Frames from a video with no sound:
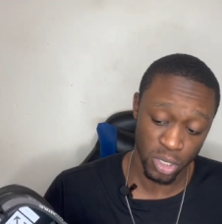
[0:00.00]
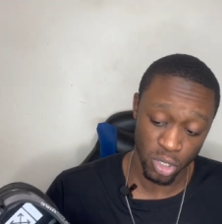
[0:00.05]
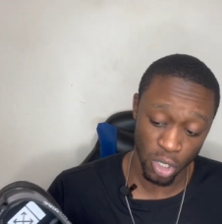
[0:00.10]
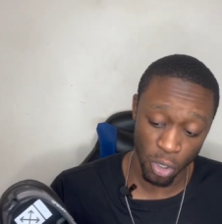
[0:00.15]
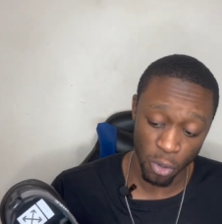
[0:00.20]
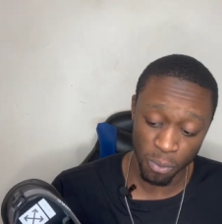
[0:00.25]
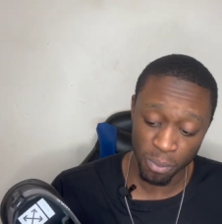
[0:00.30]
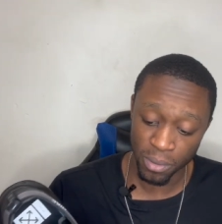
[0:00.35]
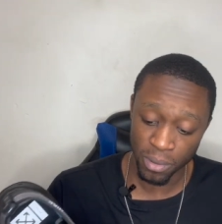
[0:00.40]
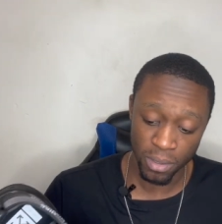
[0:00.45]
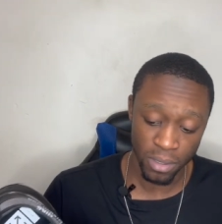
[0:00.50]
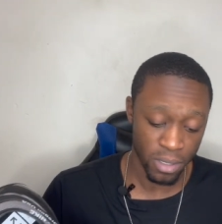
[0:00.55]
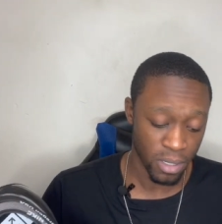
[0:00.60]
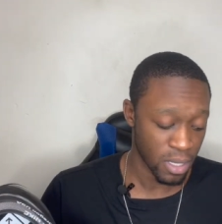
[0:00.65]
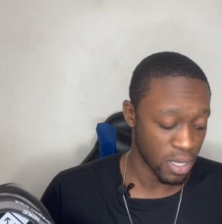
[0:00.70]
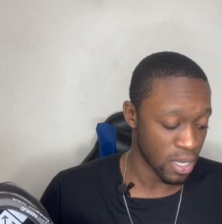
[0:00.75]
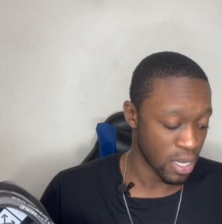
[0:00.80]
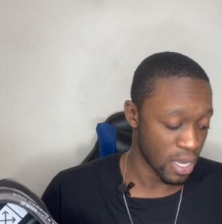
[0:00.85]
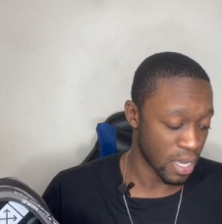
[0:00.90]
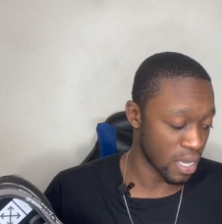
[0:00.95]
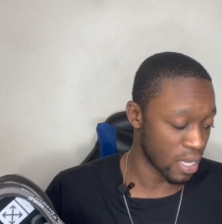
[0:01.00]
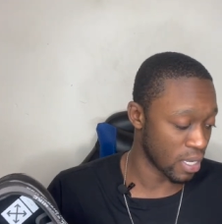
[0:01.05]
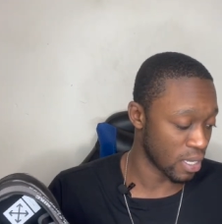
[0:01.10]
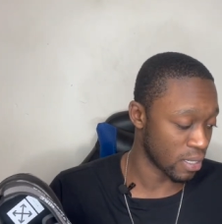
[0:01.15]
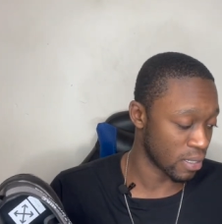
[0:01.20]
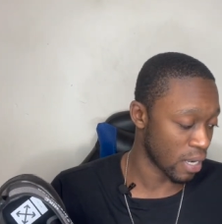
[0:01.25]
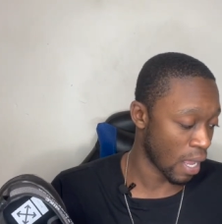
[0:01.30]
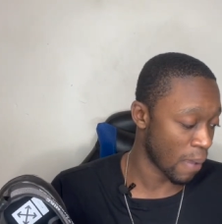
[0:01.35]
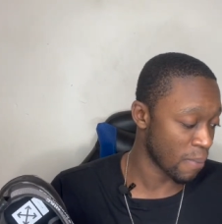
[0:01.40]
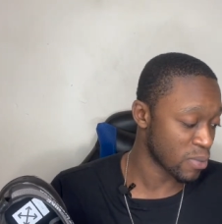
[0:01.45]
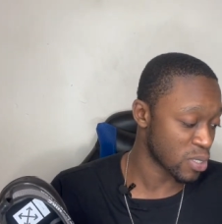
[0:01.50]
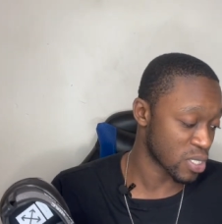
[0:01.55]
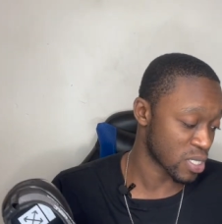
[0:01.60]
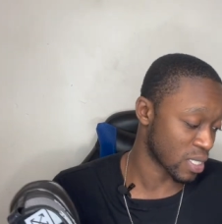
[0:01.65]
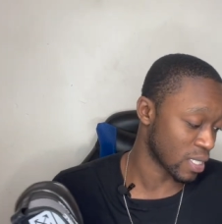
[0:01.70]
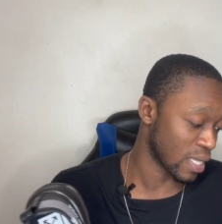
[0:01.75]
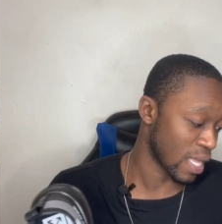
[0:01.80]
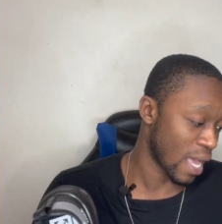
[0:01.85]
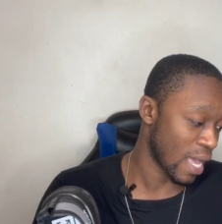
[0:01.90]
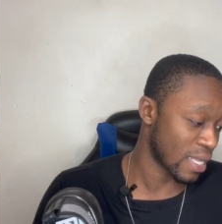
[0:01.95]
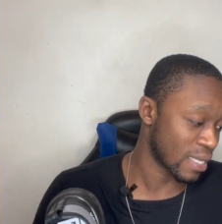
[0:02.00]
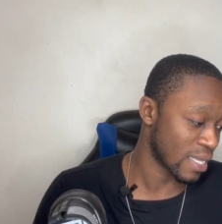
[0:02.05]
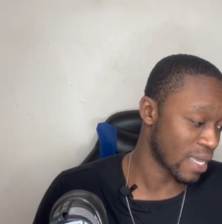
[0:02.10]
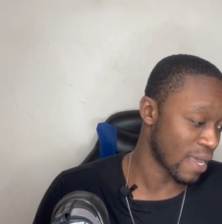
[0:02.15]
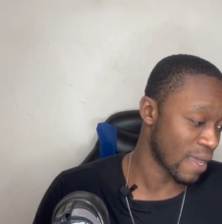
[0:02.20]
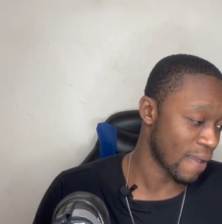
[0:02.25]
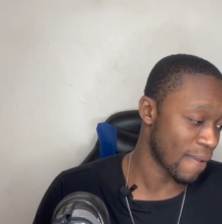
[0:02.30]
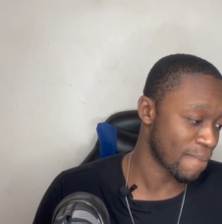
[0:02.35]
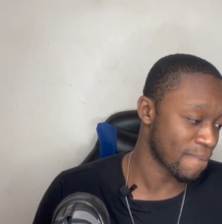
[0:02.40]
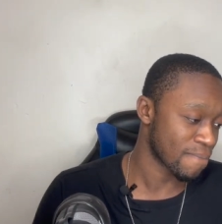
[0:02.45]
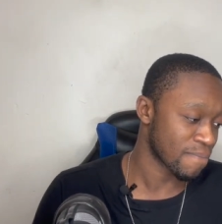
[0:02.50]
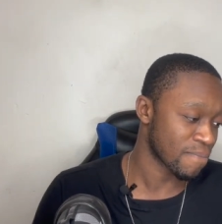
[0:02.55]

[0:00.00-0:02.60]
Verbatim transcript: dope and I'm just glad that